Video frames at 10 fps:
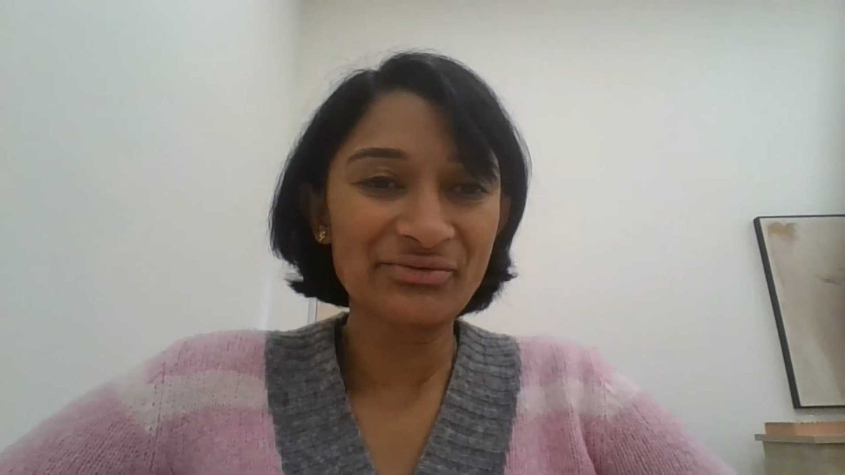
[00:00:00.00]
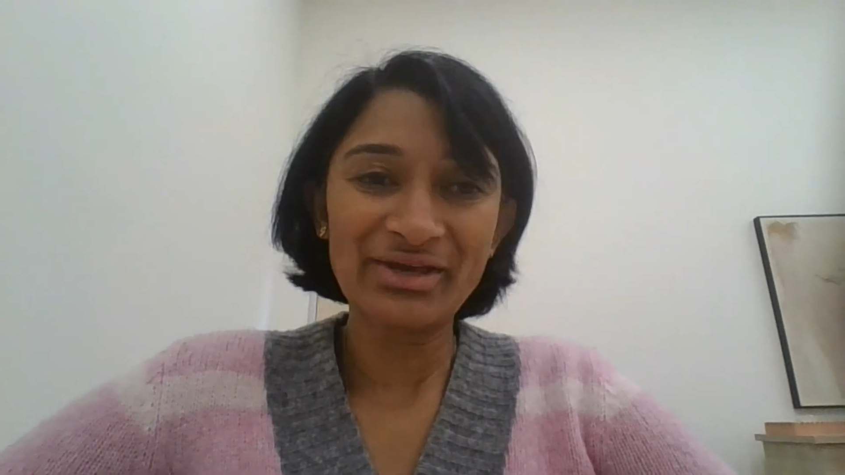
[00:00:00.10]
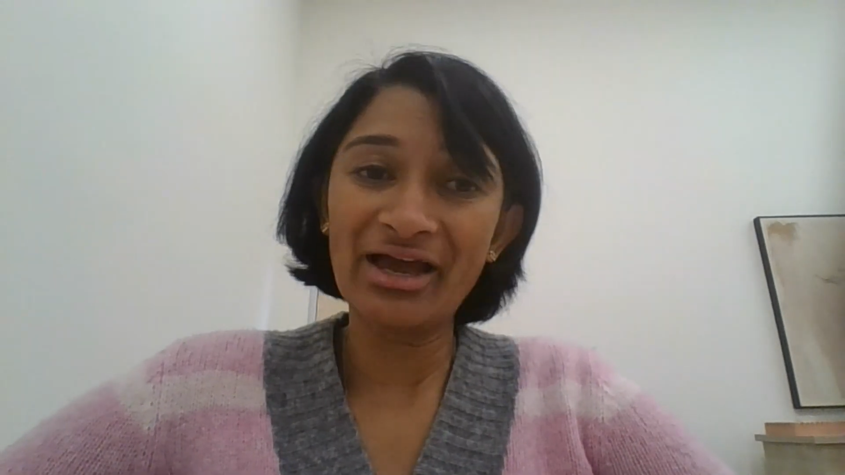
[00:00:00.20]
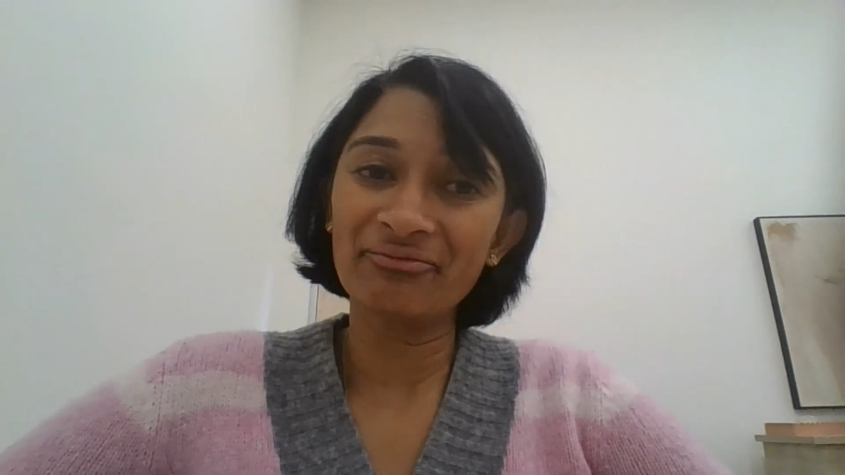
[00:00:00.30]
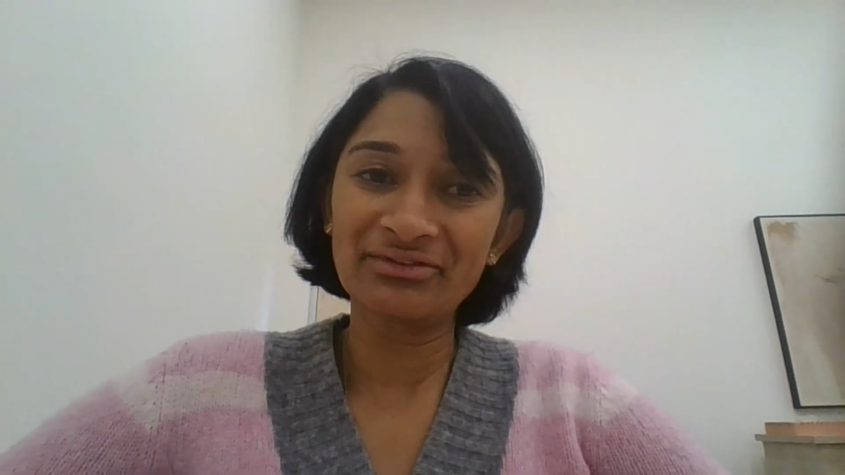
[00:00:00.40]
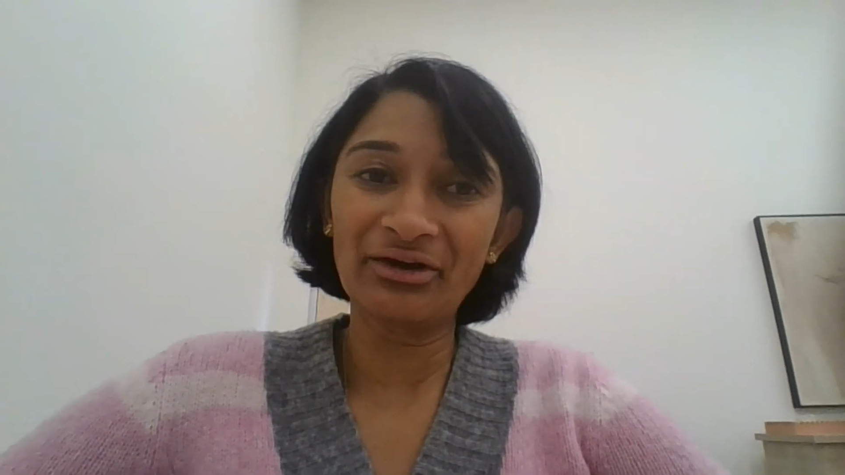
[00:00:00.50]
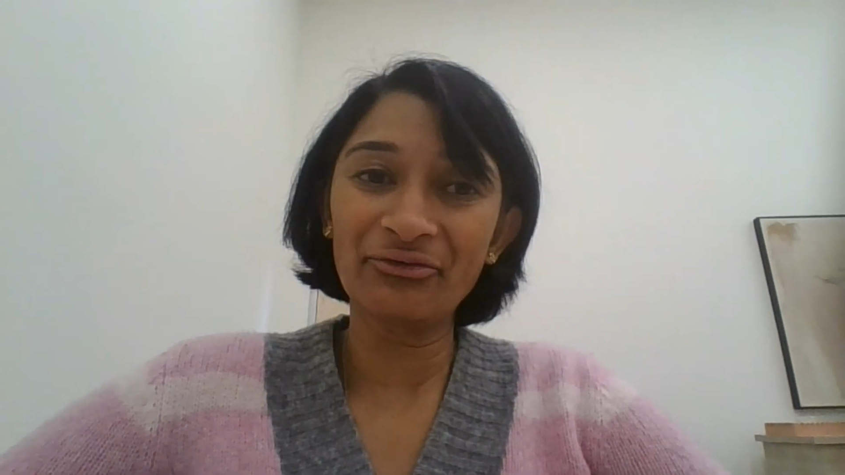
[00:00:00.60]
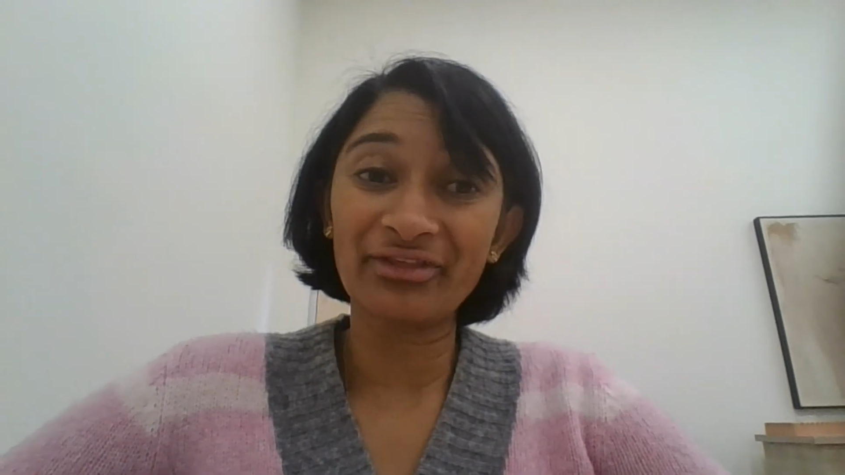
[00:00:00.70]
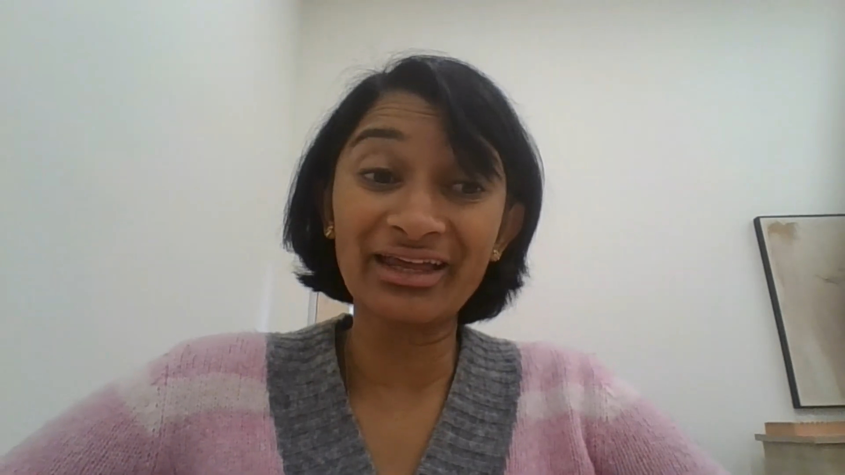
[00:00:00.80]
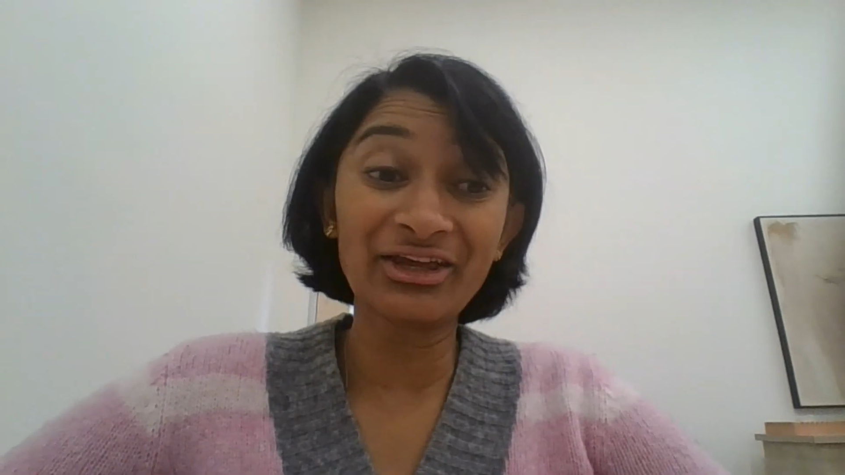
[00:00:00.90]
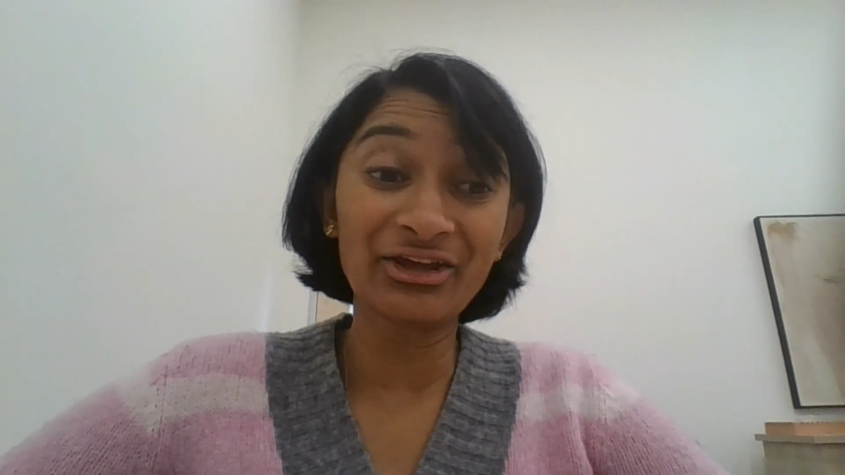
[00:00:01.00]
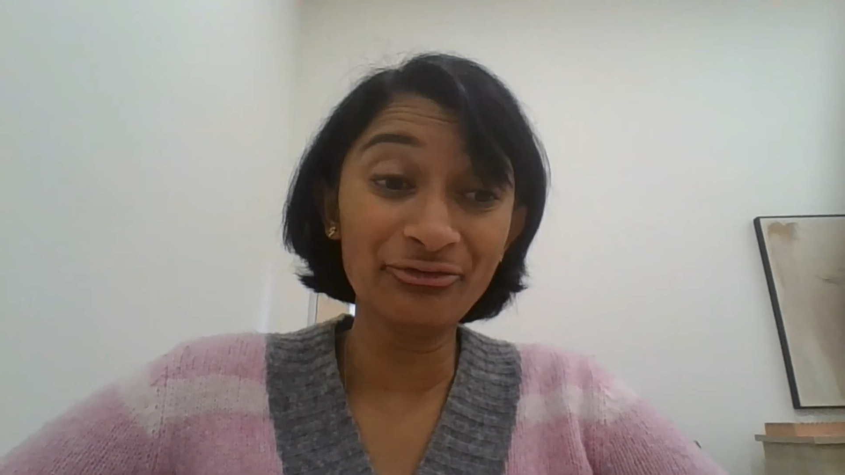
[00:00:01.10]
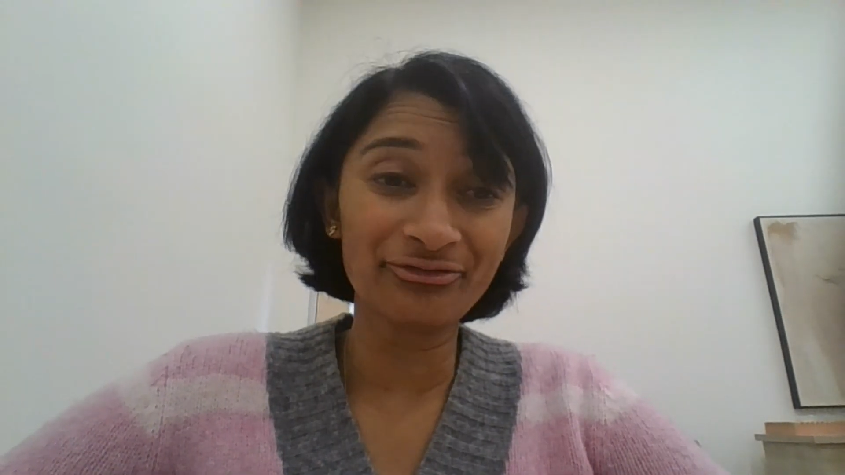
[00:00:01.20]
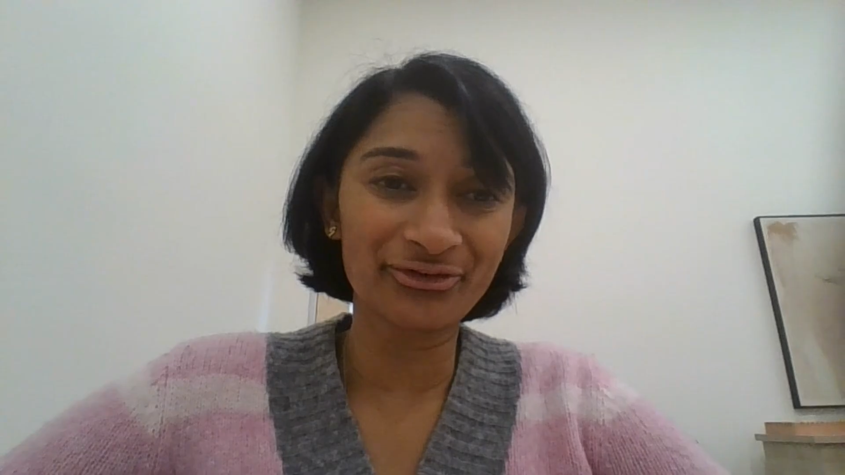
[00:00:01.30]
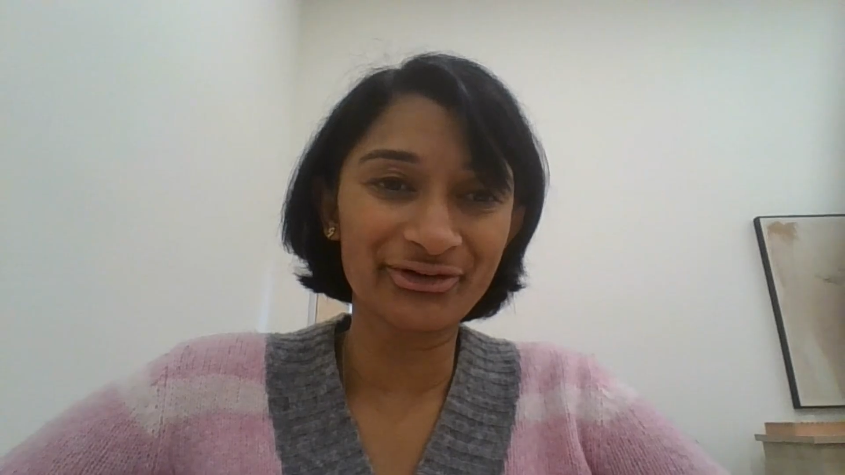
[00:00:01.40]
So yeah, no, thank